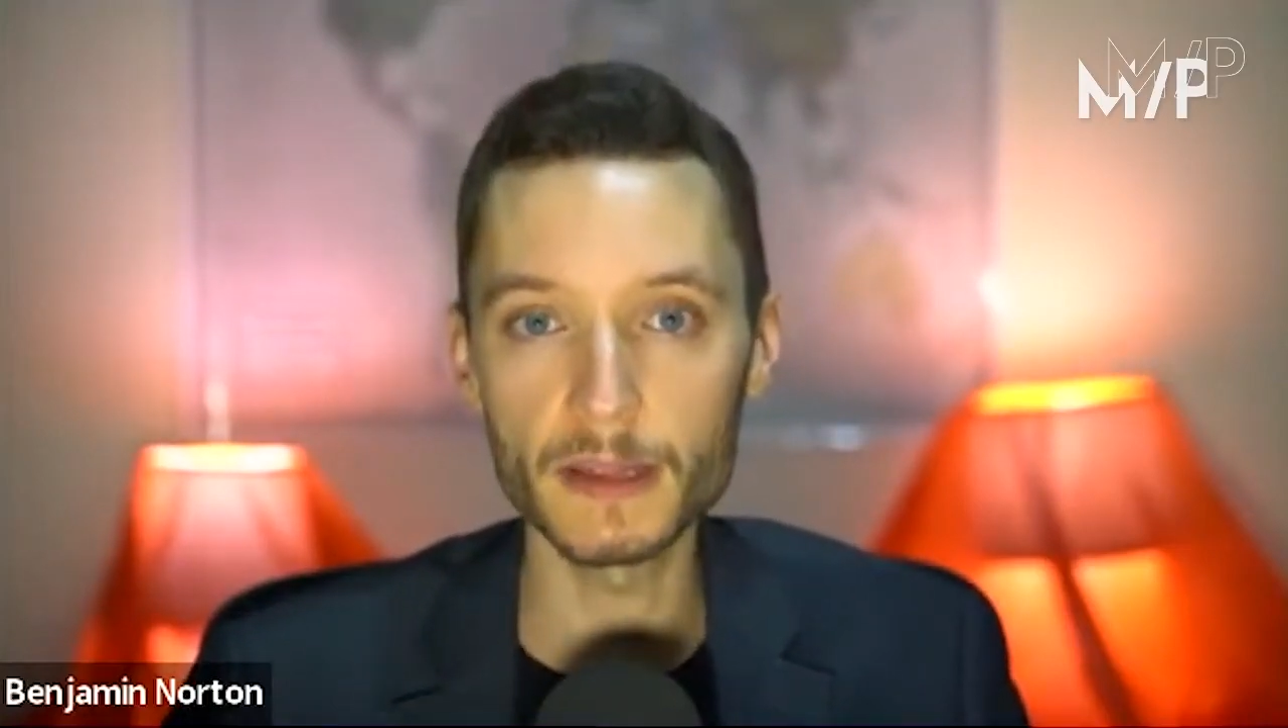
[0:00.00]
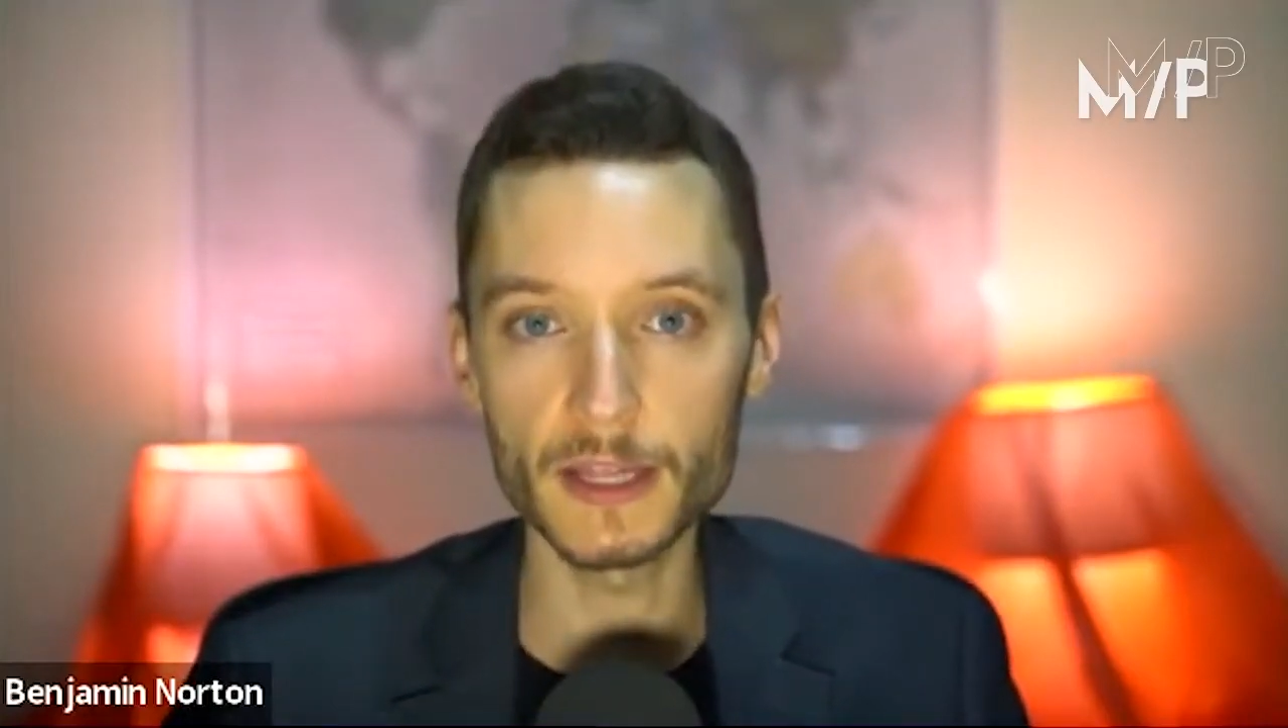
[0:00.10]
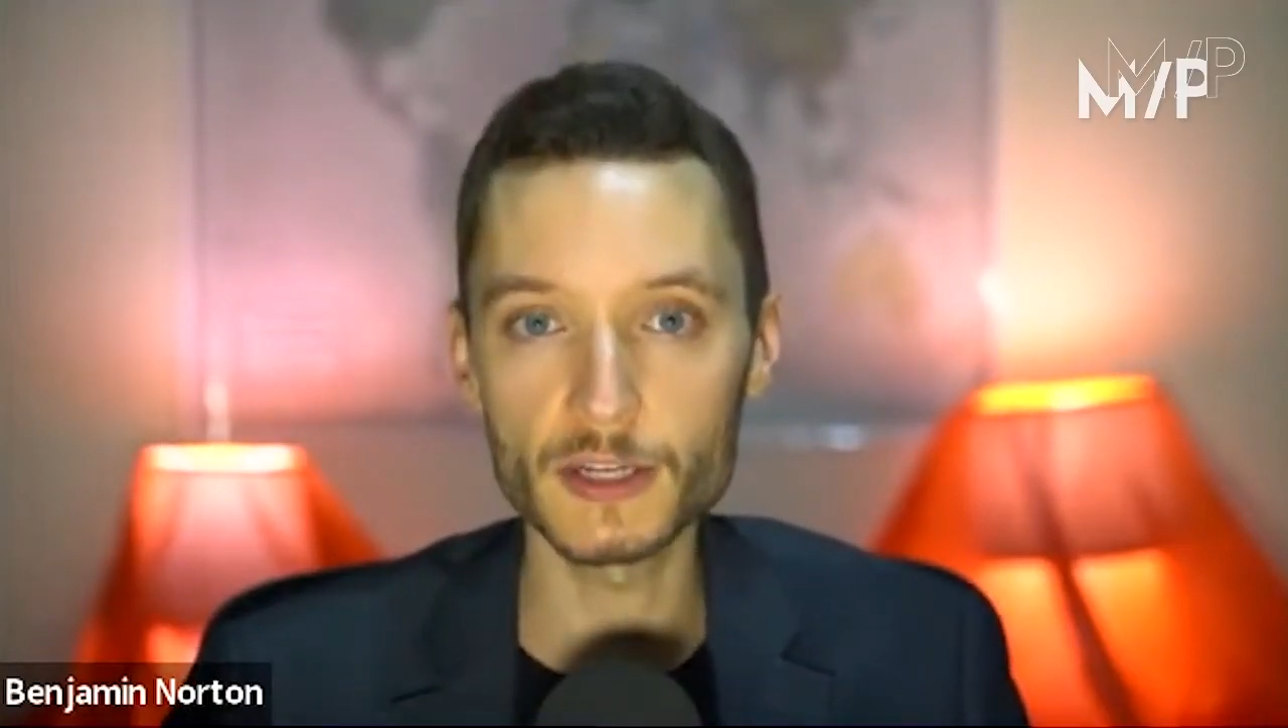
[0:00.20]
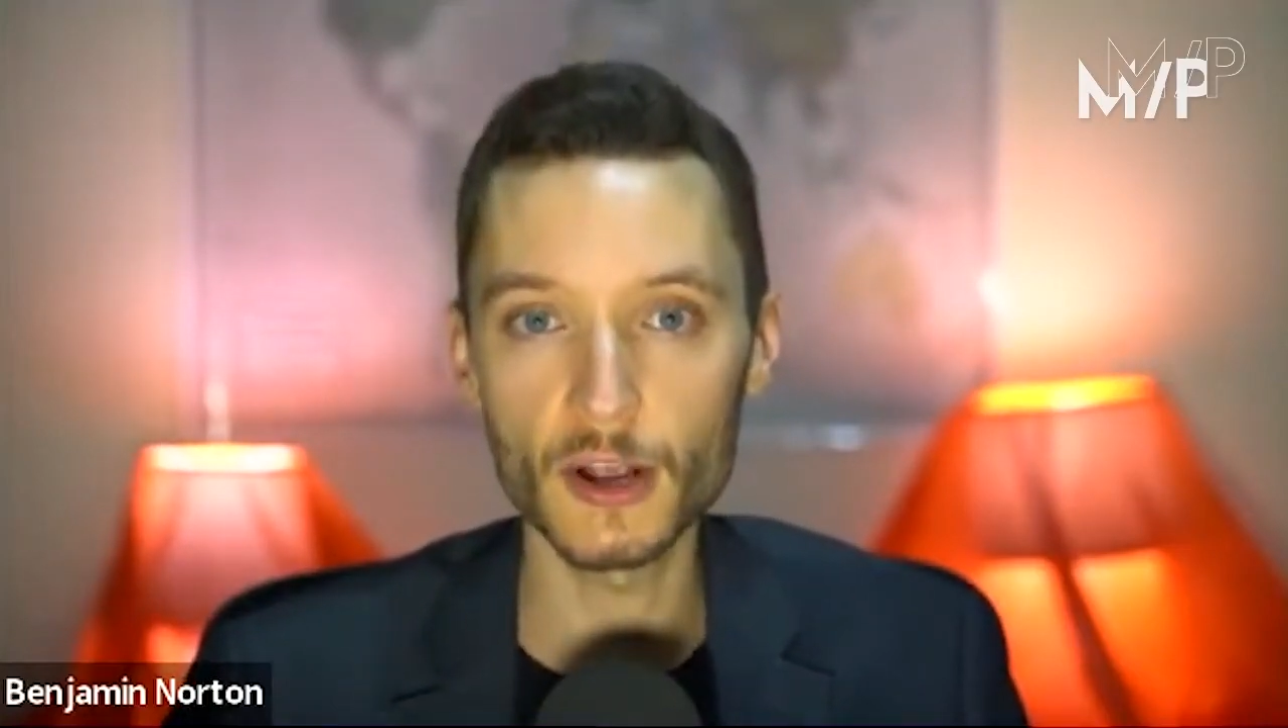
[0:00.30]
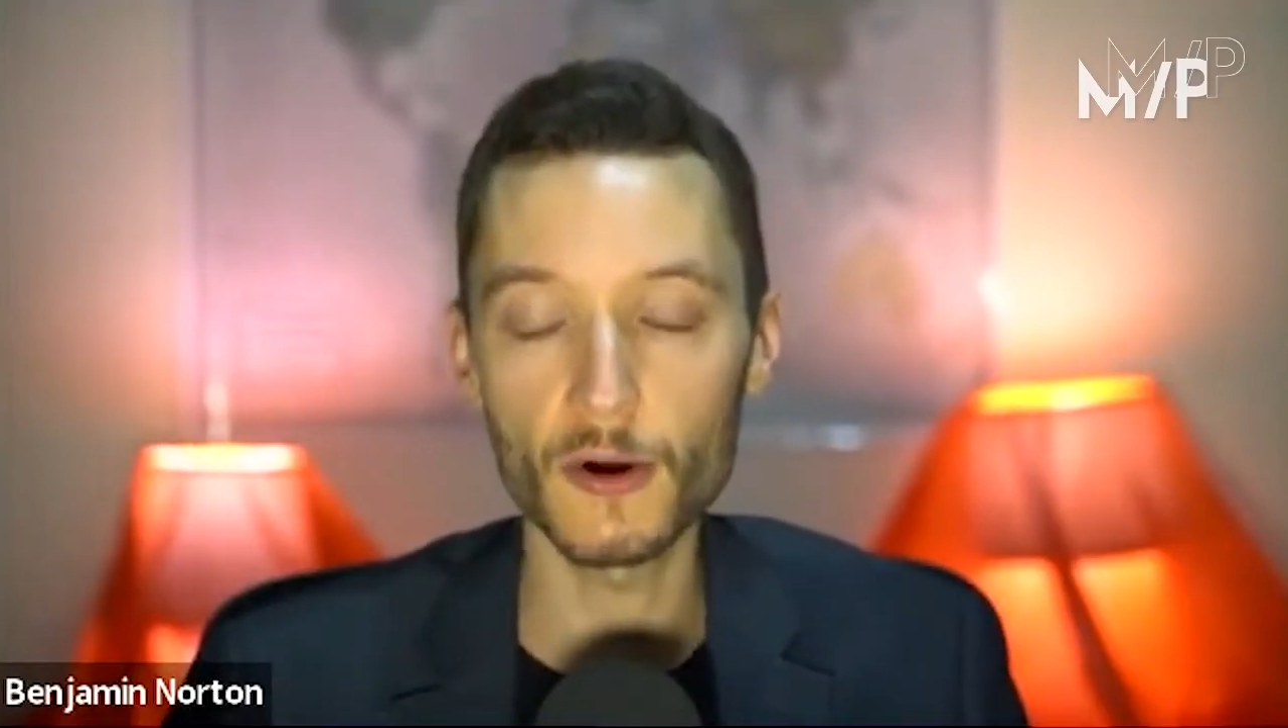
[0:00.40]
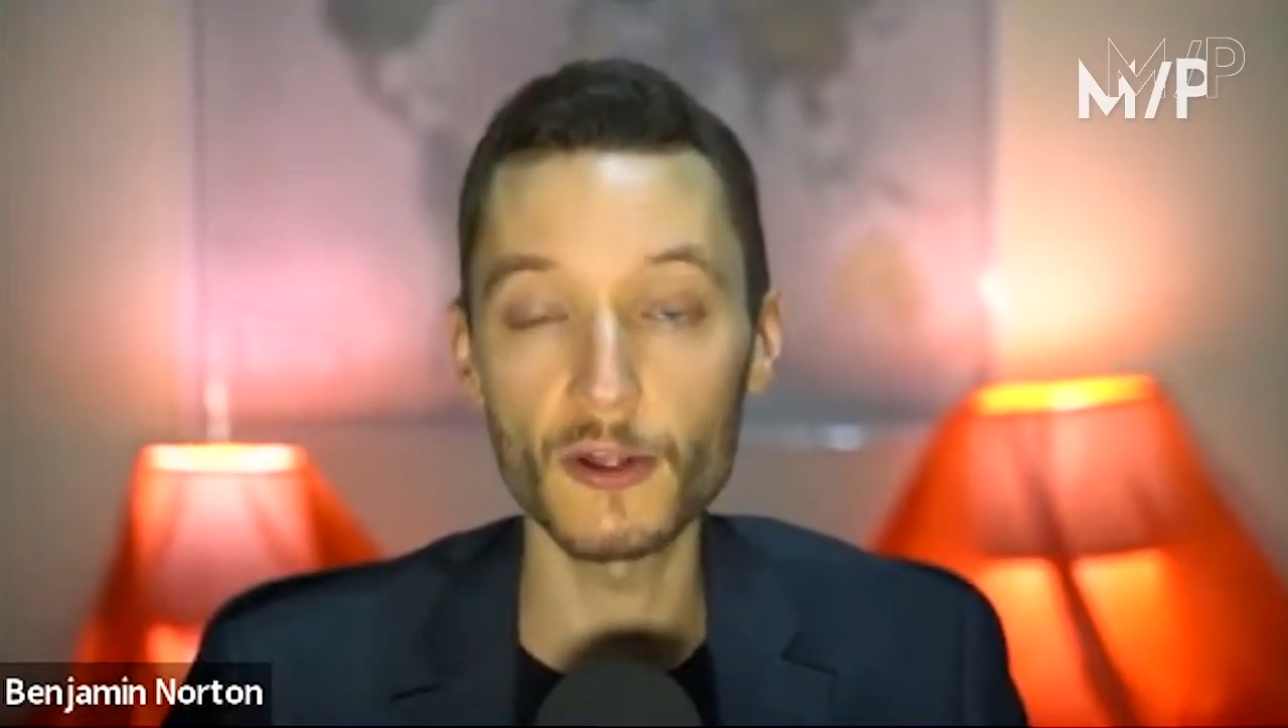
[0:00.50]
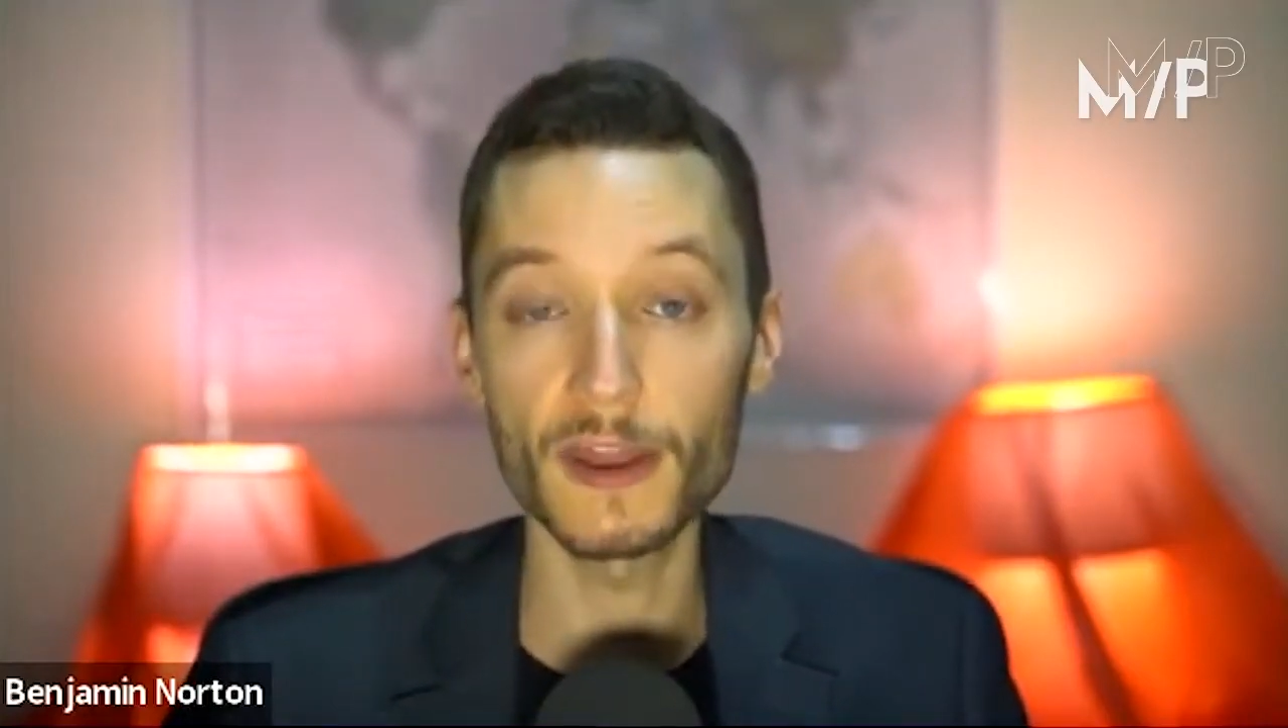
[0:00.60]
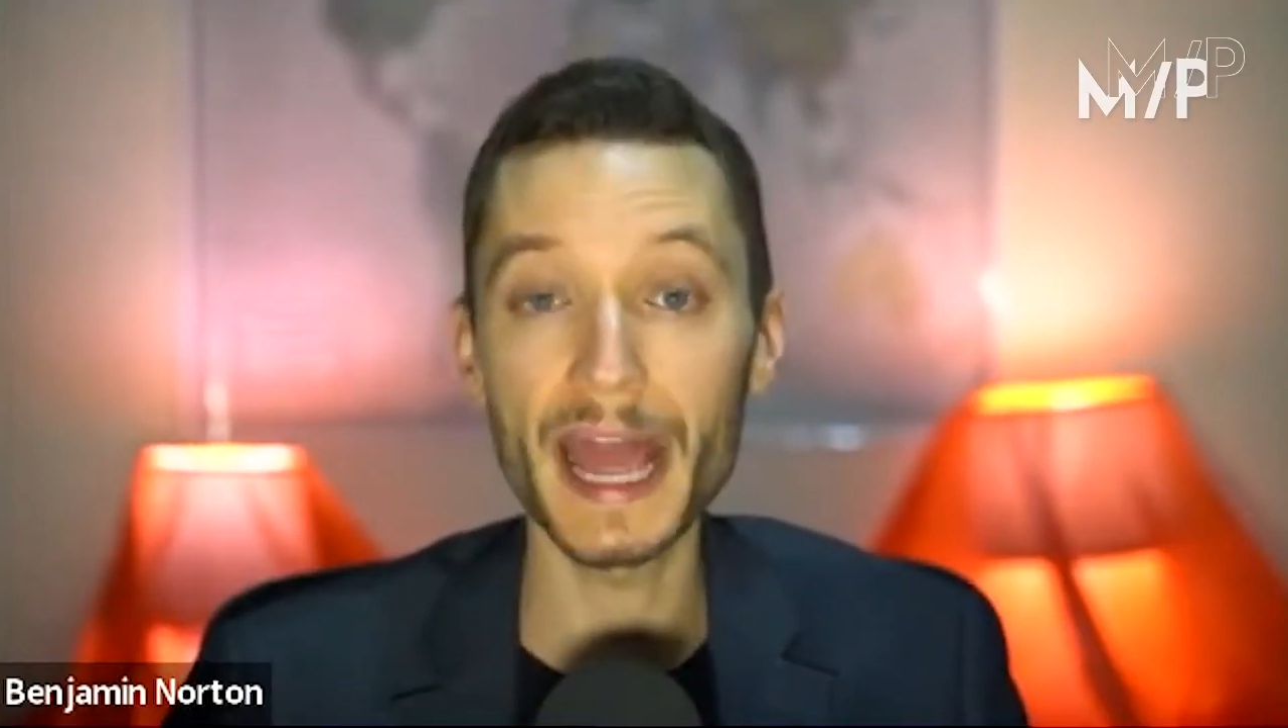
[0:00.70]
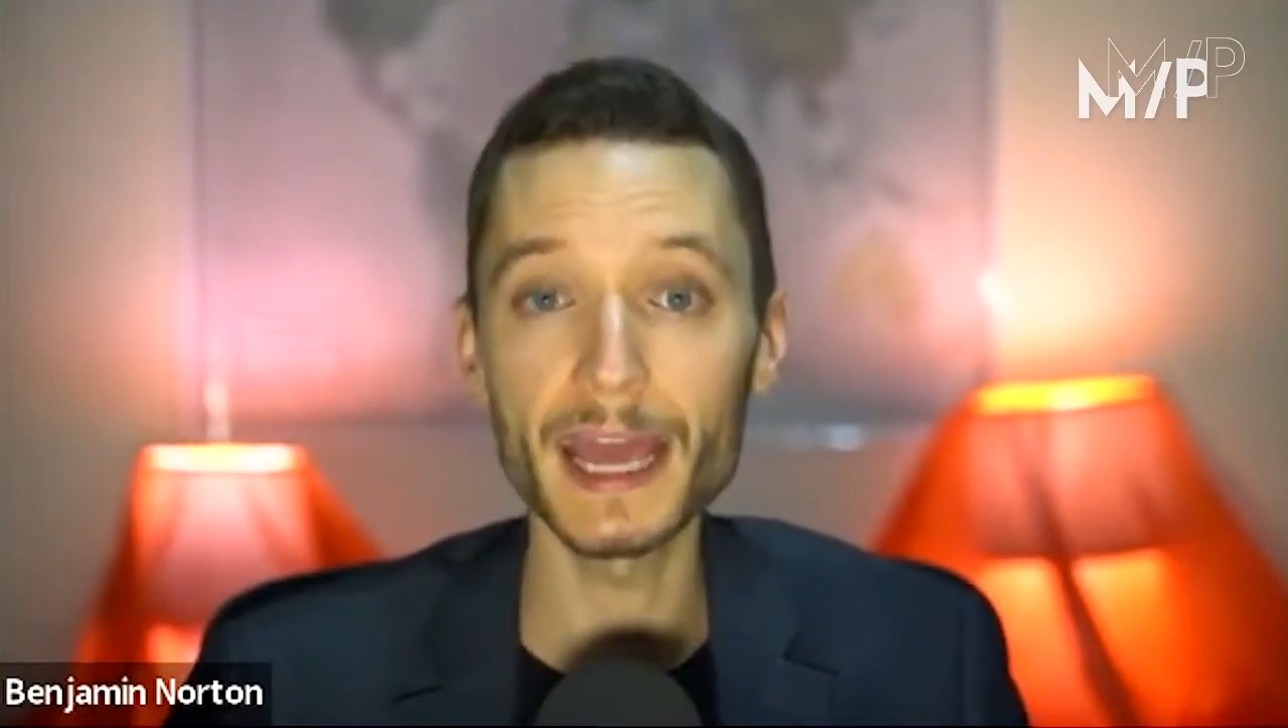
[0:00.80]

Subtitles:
militia called